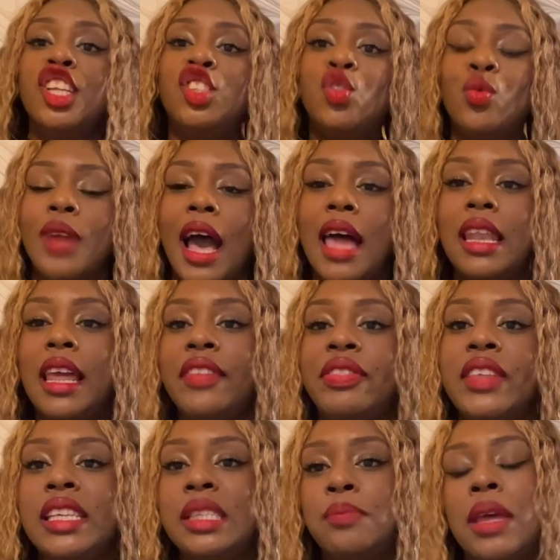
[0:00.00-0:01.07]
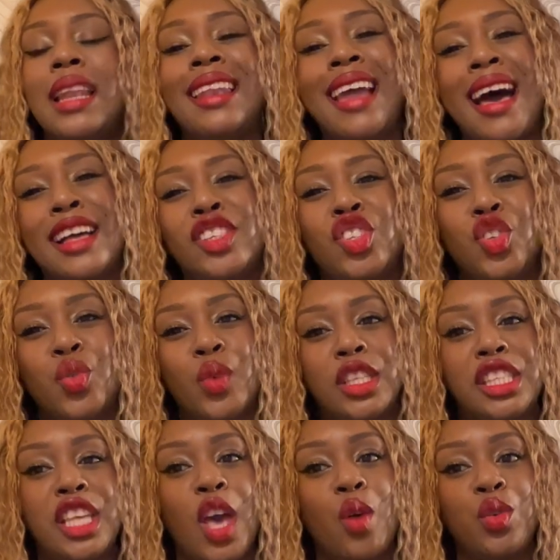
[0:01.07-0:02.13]
Do not let these men lie to you and
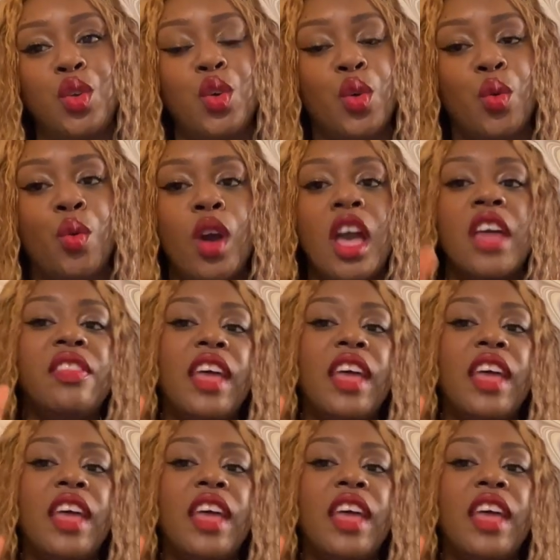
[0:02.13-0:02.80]
tell you